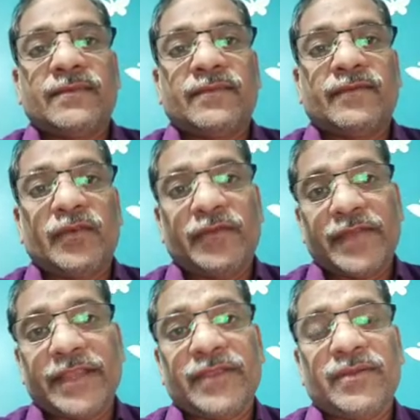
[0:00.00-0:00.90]
food
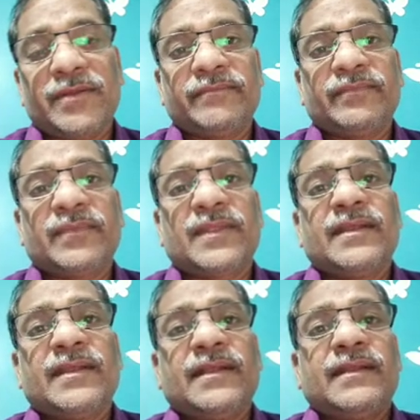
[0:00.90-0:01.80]
vacuole
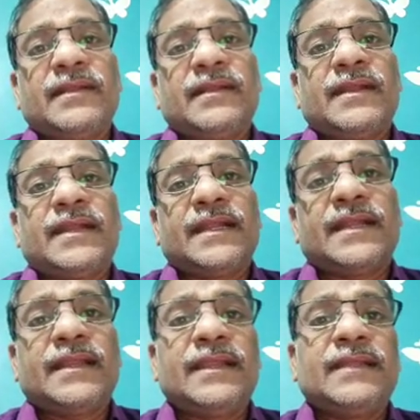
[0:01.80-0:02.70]
and
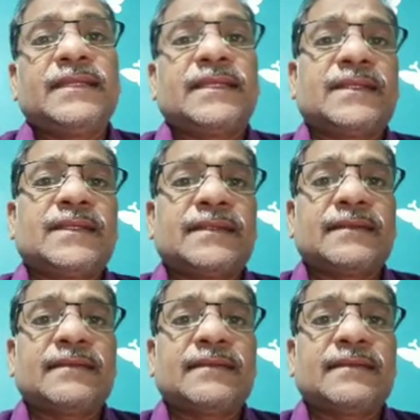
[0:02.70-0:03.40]
releases